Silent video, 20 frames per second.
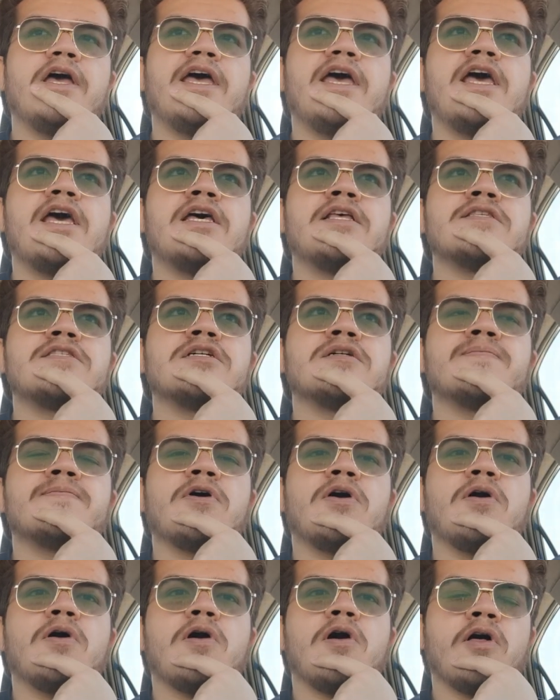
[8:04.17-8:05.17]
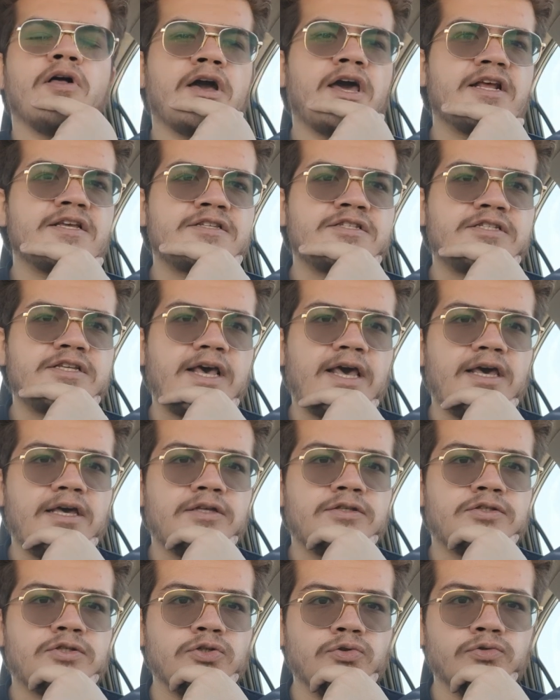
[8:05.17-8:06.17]
And um, all I gotta
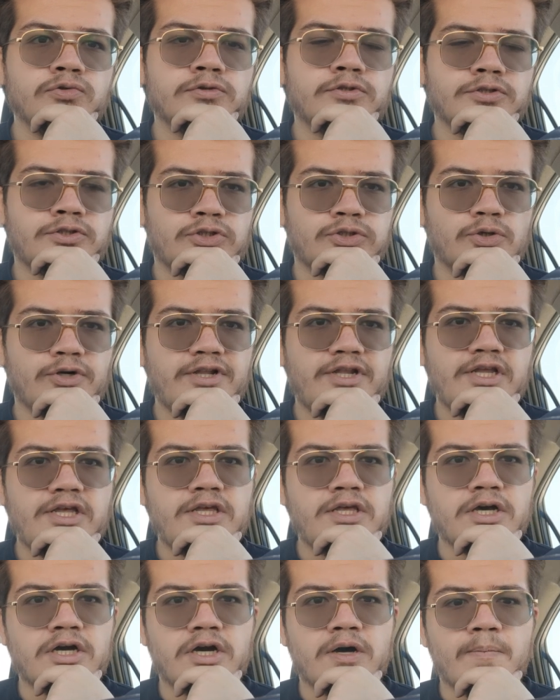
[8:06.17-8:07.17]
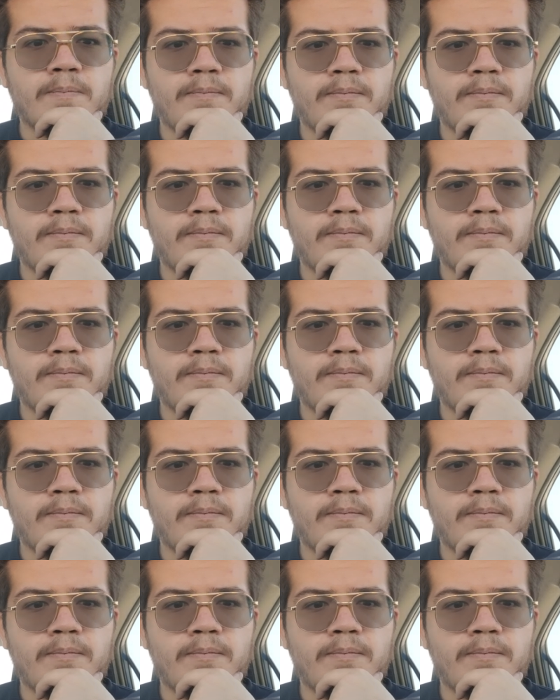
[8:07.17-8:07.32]
say to the Trinity uh,